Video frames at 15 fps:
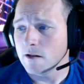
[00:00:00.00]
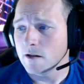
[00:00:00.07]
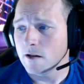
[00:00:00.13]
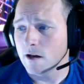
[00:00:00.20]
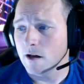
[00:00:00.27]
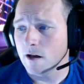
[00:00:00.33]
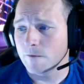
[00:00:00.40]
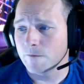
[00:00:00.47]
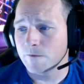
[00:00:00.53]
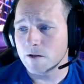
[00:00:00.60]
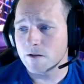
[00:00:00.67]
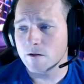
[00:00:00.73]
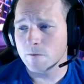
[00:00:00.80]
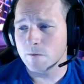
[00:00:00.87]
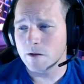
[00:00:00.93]
Uh,
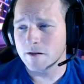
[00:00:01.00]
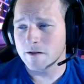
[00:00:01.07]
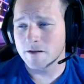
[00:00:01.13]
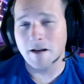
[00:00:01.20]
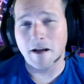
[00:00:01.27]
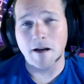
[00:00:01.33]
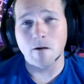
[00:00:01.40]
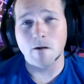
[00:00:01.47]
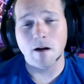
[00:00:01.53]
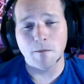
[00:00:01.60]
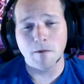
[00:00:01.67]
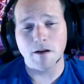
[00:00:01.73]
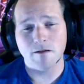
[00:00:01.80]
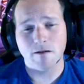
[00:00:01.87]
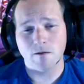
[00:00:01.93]
Fisherman's Tale, I'm
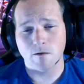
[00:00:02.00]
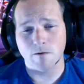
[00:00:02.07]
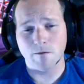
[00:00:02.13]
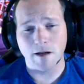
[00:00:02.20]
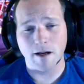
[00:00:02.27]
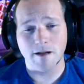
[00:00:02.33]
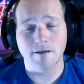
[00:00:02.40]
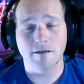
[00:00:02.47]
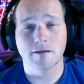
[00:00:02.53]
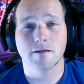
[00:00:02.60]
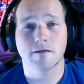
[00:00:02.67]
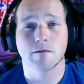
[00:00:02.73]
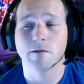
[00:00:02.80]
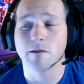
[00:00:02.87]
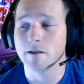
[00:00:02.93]
not sure if that's
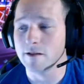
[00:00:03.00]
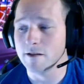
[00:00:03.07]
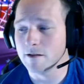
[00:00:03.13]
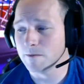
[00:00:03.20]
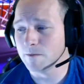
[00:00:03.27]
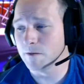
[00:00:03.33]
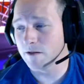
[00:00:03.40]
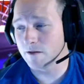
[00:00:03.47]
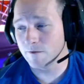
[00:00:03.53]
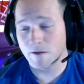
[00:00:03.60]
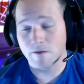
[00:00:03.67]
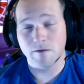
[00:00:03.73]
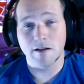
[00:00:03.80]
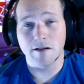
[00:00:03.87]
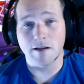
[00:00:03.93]
released, but it's
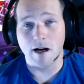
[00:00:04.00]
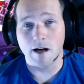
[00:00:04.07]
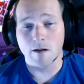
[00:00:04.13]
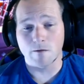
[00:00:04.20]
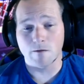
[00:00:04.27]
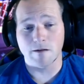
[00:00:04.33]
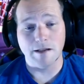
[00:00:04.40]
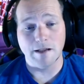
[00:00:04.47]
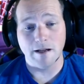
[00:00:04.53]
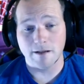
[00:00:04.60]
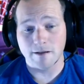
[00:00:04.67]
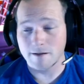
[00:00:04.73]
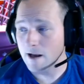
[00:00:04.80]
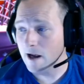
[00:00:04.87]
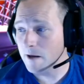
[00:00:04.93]
$15, and that
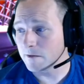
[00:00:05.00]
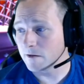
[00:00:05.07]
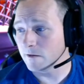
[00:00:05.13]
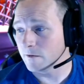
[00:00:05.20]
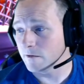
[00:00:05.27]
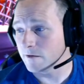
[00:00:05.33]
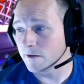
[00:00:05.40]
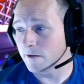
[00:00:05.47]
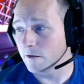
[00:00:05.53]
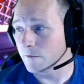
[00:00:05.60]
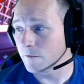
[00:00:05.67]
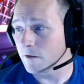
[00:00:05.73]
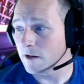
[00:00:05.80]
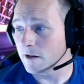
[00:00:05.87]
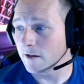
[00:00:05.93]
is an absolute steal
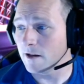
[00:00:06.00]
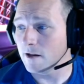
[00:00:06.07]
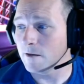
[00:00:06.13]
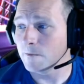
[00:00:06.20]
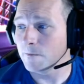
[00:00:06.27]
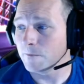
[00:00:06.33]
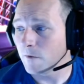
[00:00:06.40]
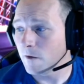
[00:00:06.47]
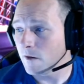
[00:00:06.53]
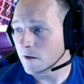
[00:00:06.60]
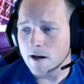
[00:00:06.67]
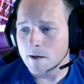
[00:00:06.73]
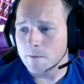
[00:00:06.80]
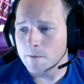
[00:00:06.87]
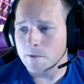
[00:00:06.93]
for that game.
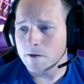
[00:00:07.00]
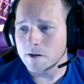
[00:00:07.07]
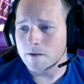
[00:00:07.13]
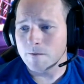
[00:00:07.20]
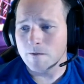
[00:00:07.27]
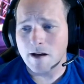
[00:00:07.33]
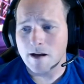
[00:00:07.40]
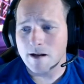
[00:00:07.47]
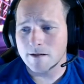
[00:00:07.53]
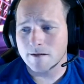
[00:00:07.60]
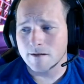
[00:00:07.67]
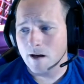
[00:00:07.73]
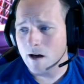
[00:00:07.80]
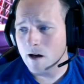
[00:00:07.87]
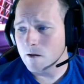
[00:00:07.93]
I believe that is
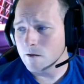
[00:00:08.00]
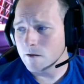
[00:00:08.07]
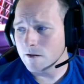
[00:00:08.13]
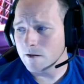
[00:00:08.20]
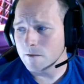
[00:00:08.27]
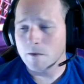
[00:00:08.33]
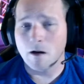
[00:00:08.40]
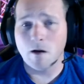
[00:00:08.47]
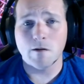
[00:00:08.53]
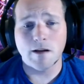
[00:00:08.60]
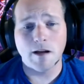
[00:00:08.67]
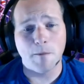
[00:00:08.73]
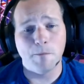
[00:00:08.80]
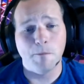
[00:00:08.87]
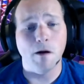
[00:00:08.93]
all of them. Oh,
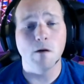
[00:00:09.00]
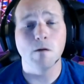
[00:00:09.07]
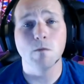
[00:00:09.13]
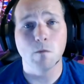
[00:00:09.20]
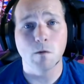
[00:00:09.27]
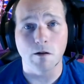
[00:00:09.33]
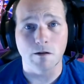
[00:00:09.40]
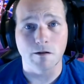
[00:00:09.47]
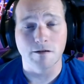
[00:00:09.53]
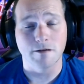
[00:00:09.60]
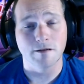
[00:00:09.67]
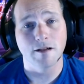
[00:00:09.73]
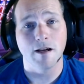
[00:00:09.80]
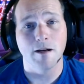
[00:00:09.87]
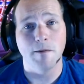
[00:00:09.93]
yeah, Boneworks
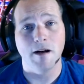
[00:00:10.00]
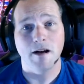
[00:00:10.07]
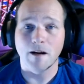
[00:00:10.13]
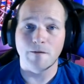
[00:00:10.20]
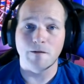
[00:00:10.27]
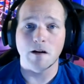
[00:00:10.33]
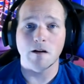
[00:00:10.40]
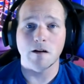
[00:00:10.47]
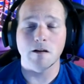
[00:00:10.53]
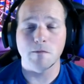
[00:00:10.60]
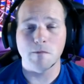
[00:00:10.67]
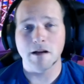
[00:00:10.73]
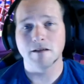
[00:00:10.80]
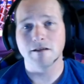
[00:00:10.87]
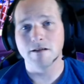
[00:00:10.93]
has came out. Have y'all heard
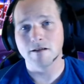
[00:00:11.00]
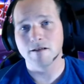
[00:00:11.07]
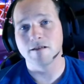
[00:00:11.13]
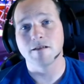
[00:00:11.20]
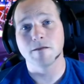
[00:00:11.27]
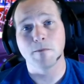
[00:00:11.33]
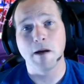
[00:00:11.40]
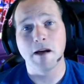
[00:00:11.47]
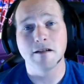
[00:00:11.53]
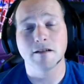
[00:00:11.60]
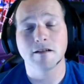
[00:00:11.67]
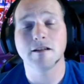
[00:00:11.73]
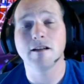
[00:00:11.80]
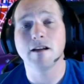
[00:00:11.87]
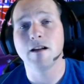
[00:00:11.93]
about this? It's
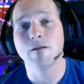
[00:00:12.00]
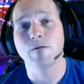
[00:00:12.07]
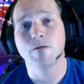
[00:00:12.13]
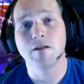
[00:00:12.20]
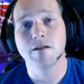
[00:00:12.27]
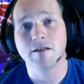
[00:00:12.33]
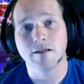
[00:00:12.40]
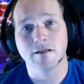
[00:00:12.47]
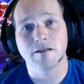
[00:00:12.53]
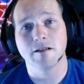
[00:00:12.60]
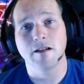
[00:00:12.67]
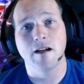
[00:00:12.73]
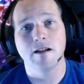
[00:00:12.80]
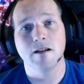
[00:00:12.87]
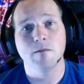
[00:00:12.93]
basically a physics
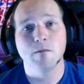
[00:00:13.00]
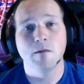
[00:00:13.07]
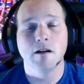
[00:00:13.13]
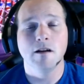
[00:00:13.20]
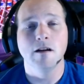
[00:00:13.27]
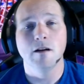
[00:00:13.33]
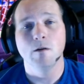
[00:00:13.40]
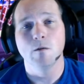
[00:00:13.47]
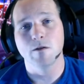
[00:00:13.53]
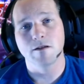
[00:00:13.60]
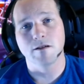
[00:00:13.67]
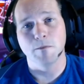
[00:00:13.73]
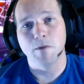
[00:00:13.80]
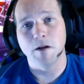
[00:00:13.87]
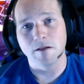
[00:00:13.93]
game with
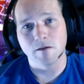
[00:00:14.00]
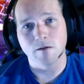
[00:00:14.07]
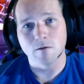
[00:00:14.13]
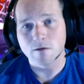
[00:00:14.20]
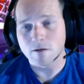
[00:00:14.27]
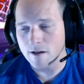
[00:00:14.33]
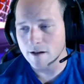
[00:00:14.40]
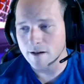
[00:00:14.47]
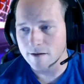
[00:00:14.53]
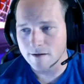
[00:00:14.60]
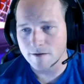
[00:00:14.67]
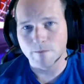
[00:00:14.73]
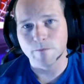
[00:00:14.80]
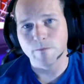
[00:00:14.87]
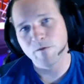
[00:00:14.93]
some puzzles and
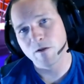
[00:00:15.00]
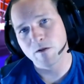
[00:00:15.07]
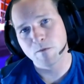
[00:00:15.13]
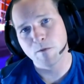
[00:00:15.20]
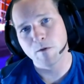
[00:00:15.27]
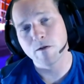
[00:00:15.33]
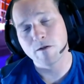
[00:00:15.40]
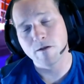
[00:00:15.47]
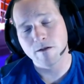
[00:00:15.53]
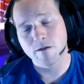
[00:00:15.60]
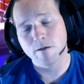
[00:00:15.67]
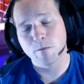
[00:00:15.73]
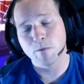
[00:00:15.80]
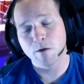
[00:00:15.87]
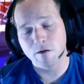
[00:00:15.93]
some first-person
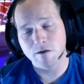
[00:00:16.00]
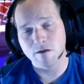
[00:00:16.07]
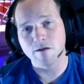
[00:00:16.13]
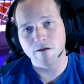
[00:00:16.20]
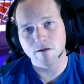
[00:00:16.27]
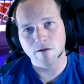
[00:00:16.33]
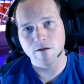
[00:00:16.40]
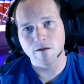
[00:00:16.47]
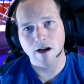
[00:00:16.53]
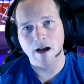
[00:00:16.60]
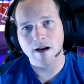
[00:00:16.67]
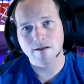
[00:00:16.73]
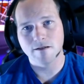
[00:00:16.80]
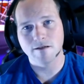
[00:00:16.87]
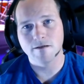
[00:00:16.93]
person shooter
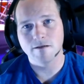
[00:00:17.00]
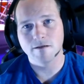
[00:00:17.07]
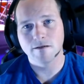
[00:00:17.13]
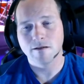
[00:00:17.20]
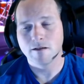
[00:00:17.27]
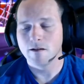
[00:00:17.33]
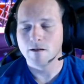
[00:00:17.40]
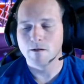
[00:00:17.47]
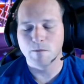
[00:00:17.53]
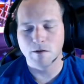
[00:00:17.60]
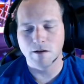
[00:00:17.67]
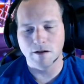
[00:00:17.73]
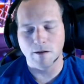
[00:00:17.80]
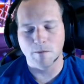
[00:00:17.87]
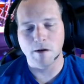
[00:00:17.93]
actions.
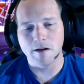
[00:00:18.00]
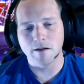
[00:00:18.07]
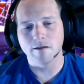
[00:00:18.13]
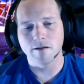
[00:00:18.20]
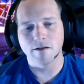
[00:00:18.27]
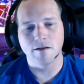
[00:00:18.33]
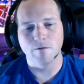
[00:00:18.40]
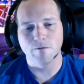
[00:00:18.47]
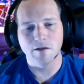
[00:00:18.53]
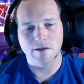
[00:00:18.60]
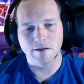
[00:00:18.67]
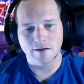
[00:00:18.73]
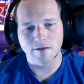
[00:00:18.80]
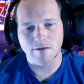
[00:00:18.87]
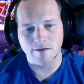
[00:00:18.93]
But apparently the
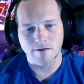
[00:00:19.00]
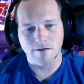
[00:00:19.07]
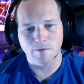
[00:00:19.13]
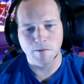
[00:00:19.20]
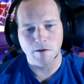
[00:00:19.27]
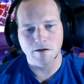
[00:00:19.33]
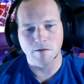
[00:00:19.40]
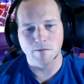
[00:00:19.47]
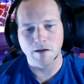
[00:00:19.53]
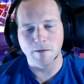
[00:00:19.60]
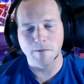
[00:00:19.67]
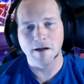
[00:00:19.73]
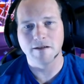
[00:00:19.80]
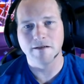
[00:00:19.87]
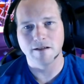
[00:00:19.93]
physics is supposed to be
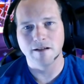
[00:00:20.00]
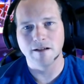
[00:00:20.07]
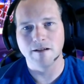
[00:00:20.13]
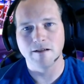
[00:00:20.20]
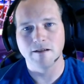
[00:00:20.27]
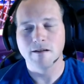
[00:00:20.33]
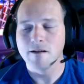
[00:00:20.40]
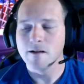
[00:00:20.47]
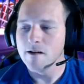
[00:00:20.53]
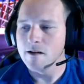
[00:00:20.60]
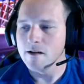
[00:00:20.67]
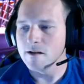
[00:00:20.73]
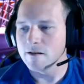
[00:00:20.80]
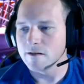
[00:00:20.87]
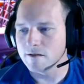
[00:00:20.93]
amazing in it.
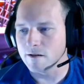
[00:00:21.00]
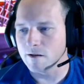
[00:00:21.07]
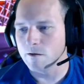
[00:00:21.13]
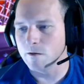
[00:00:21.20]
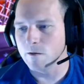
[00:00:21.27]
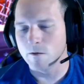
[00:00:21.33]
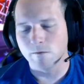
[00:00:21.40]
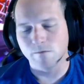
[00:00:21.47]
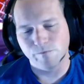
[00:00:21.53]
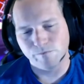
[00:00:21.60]
So